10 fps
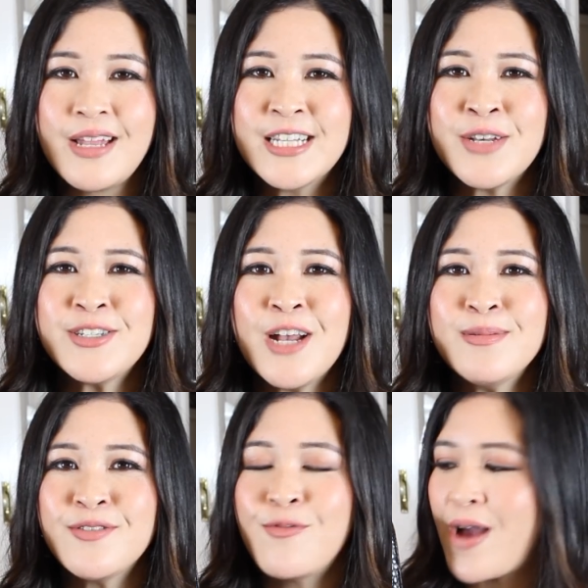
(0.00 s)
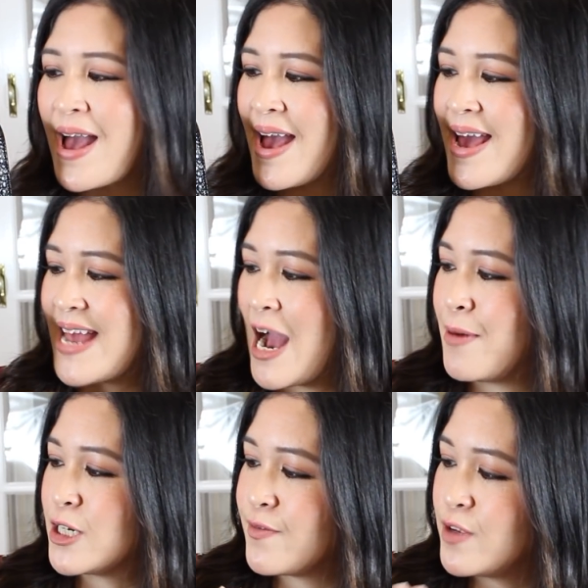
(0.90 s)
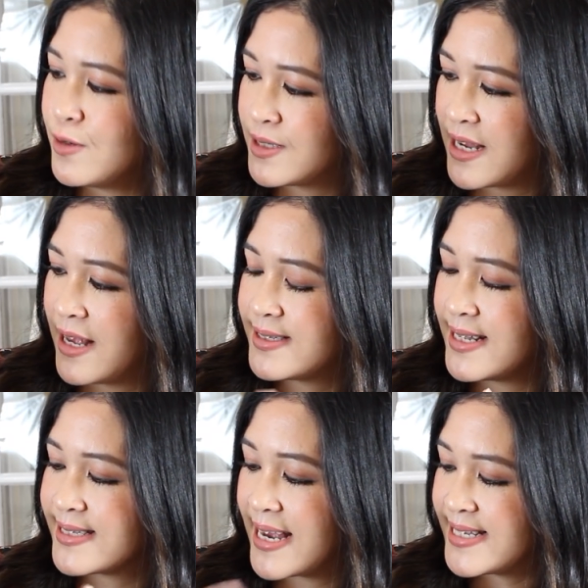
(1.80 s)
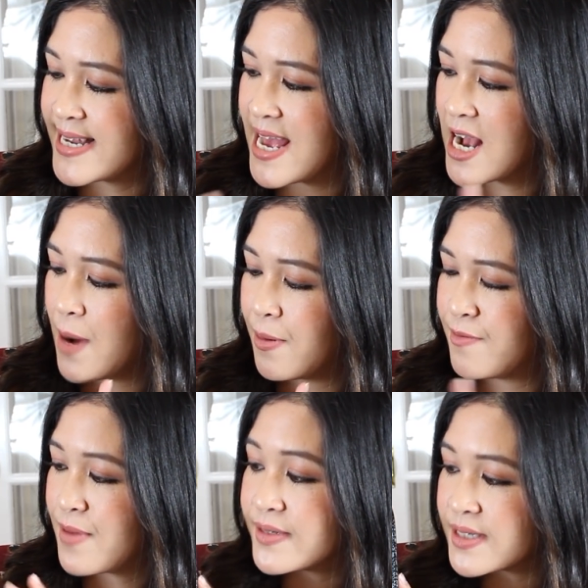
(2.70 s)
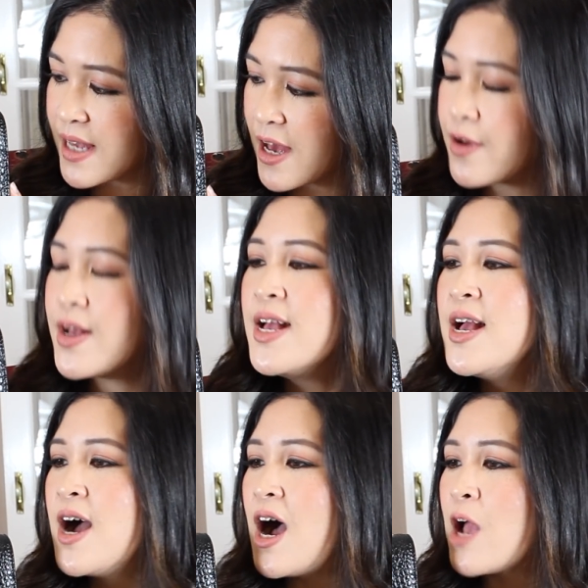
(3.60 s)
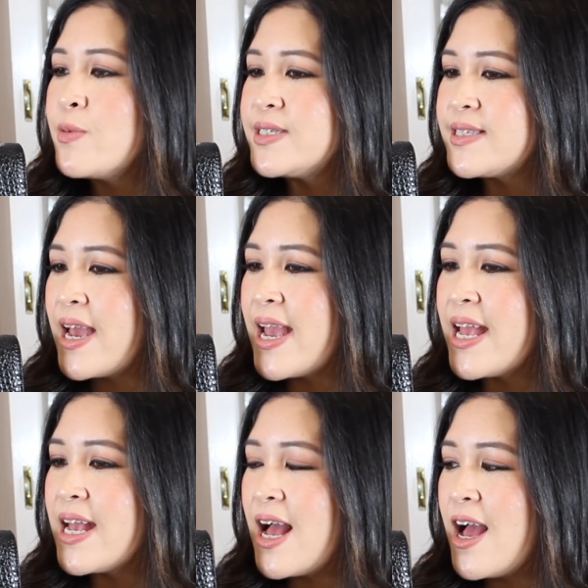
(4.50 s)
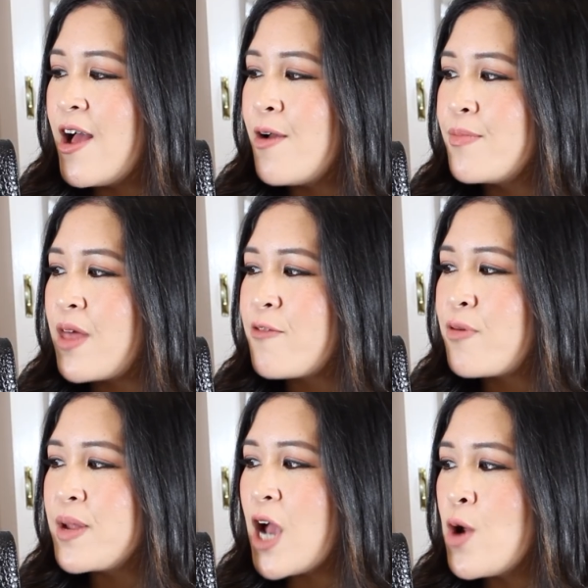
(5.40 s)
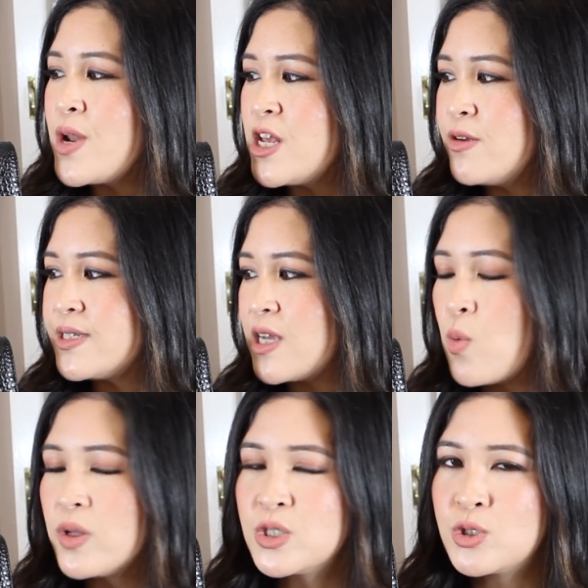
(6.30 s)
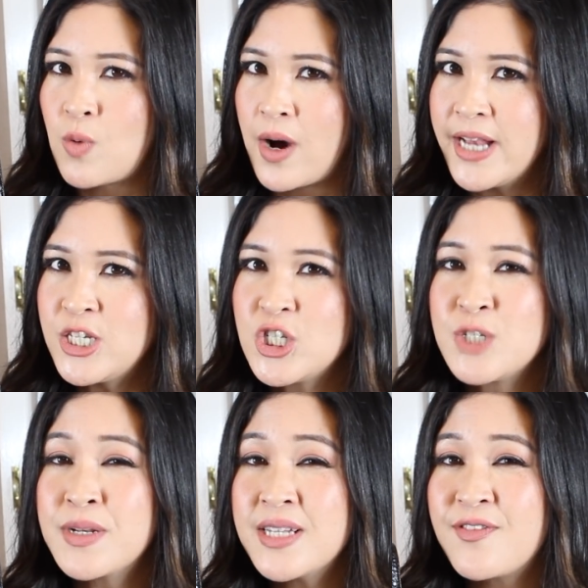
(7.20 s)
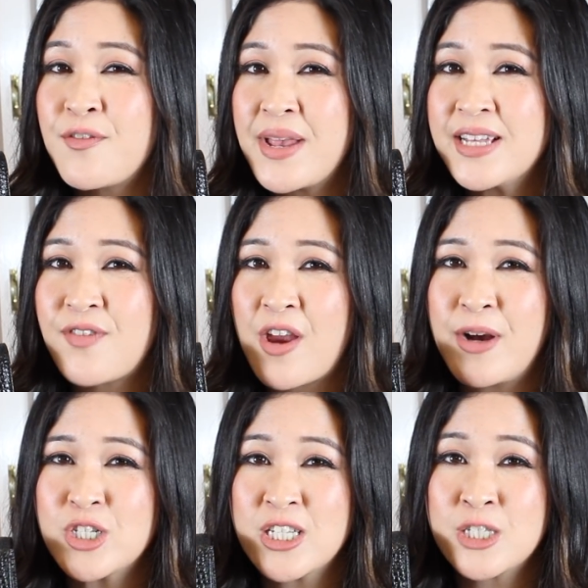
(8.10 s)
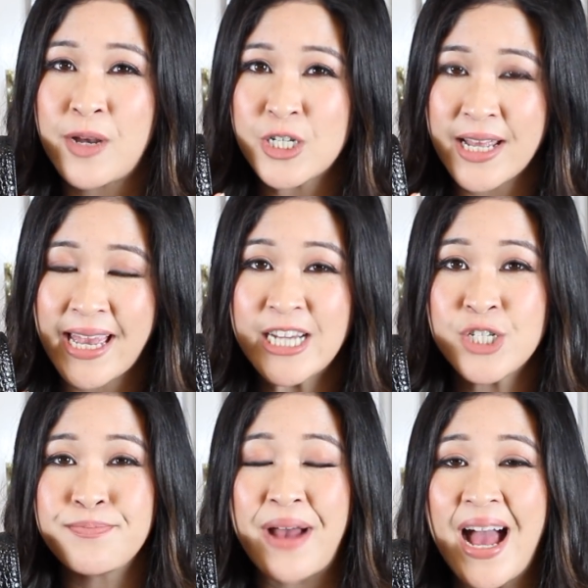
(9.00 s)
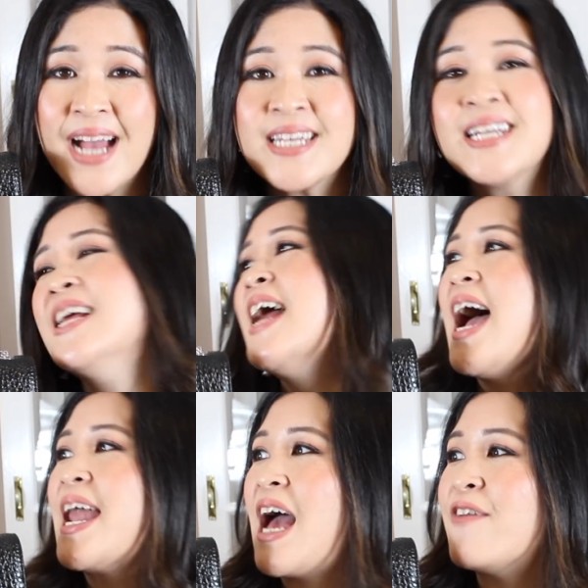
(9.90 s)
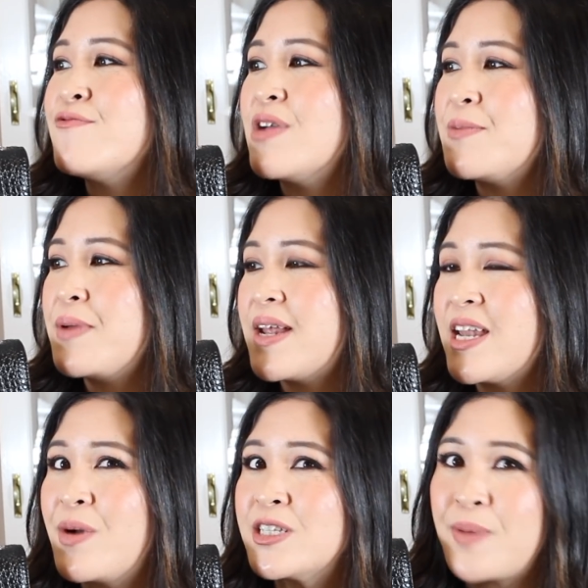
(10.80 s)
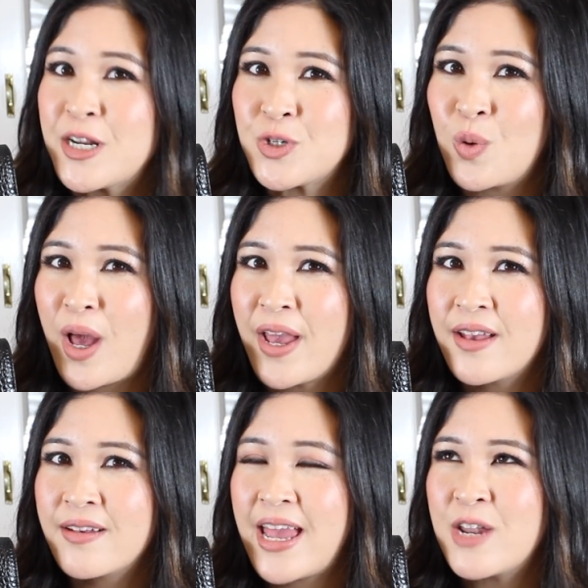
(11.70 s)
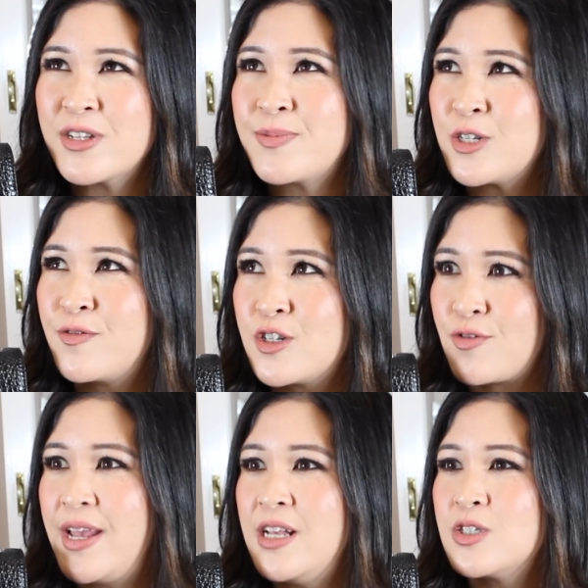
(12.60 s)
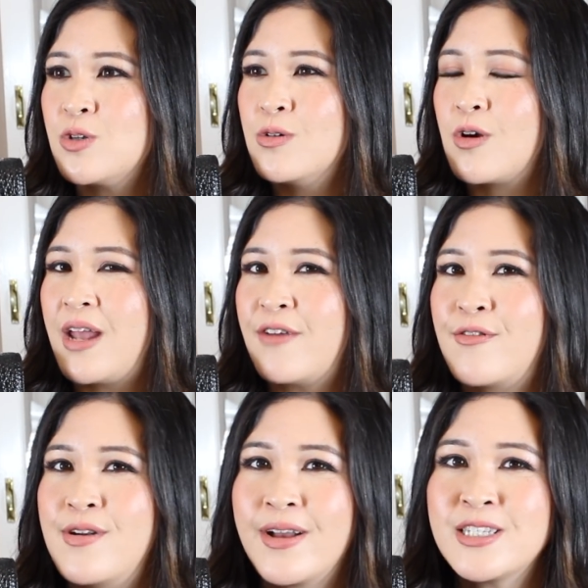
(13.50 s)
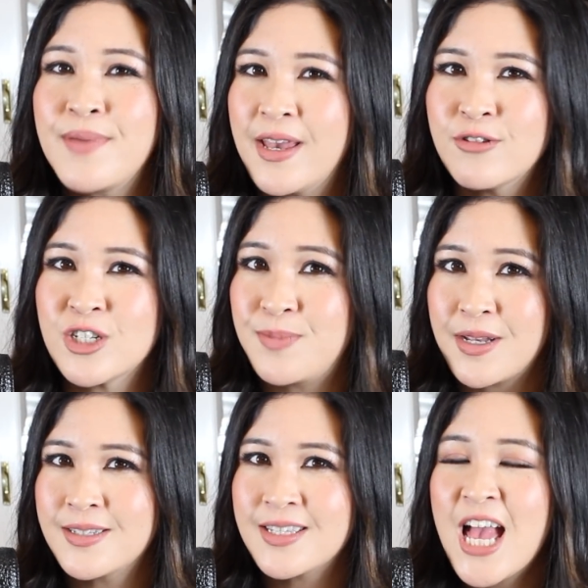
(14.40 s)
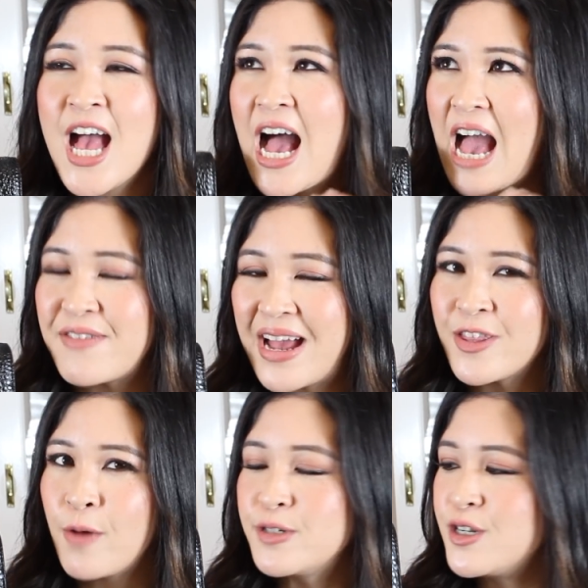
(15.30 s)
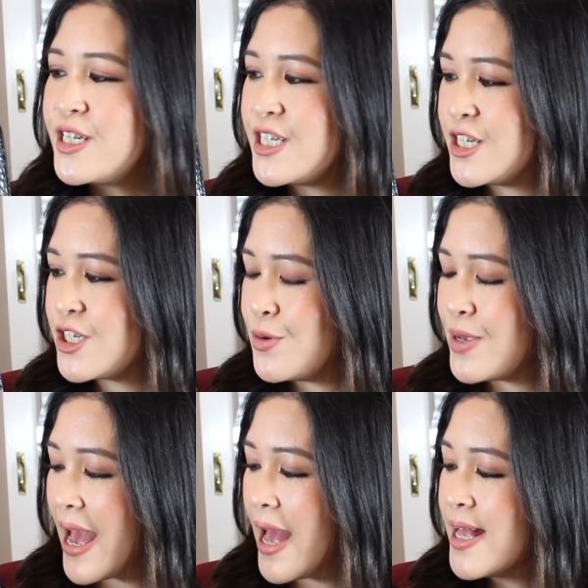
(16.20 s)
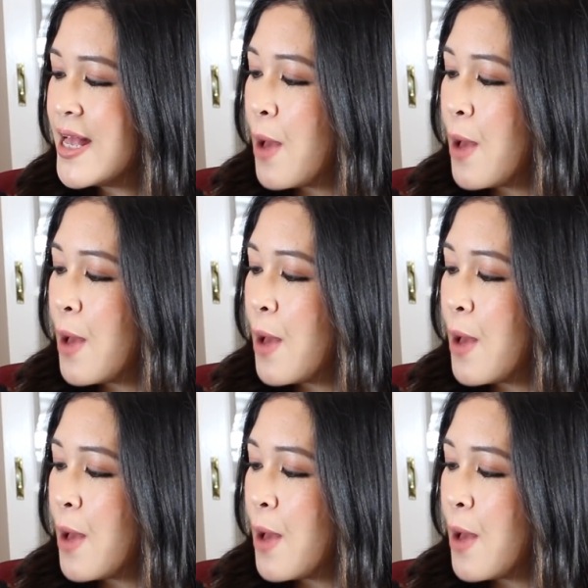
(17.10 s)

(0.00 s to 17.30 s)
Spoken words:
So in terms of wear and how much I've used it since getting it a couple of months ago, I would say I've probably only used it once or twice, just because for me it's very much a special occasion bag, and haven't really been anywhere special, like anywhere special for drinks or gone out for a nice meal, just because I haven't had the opportunity to yet.